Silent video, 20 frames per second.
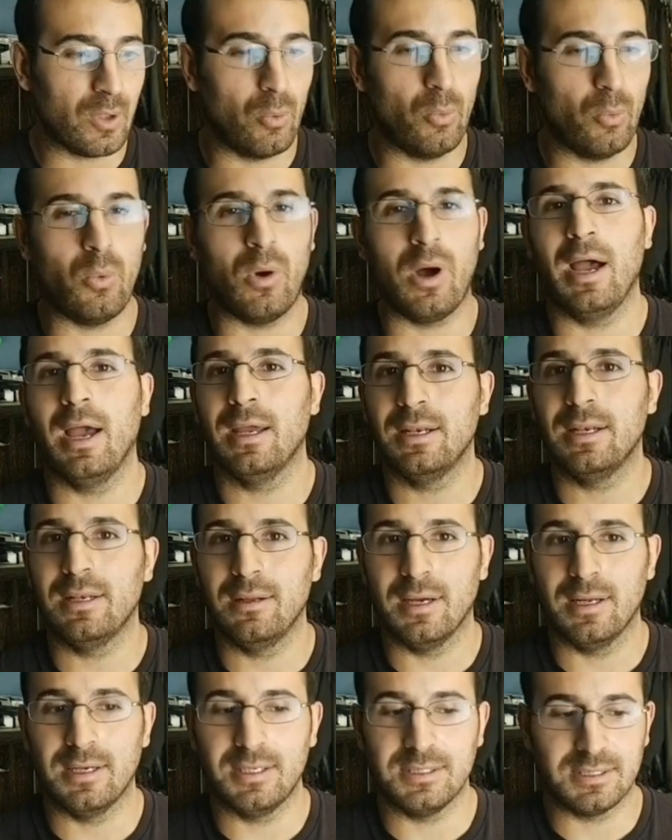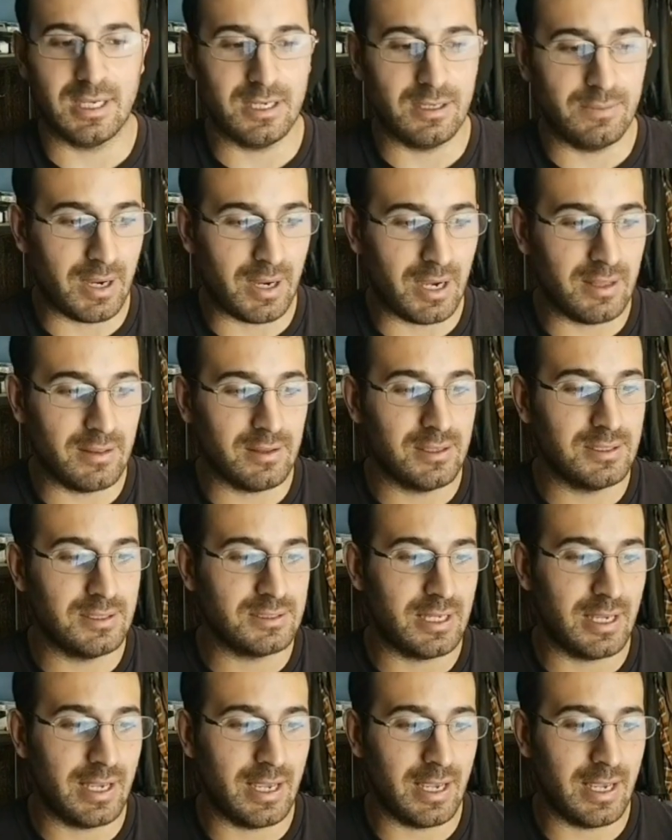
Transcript: why I decided to buy these,